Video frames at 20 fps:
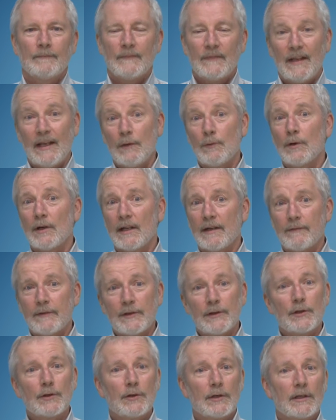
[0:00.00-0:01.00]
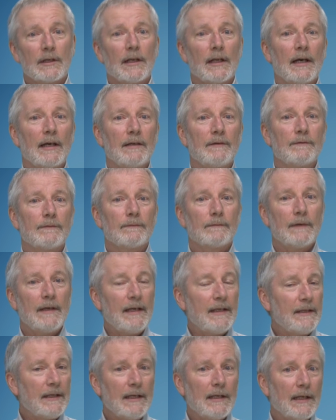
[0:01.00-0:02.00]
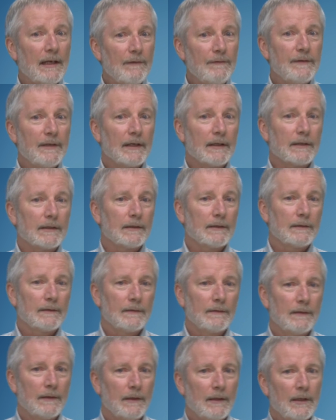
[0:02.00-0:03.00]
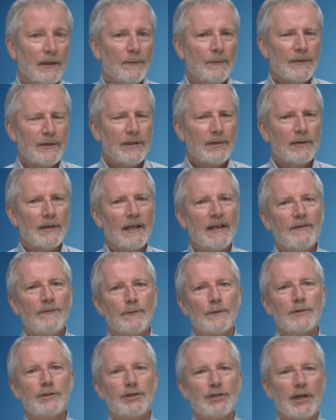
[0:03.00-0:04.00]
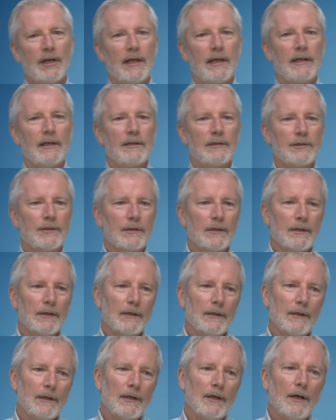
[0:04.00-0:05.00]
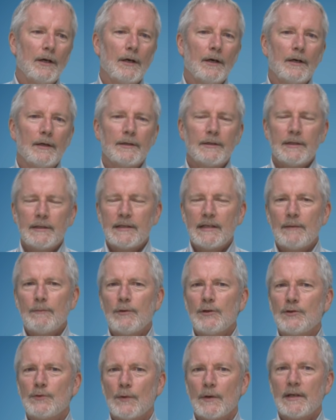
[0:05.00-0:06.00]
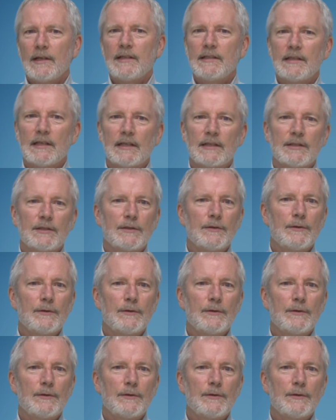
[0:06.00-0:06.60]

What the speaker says: They were living the good life, and they loved it. But their life would change. On December 26,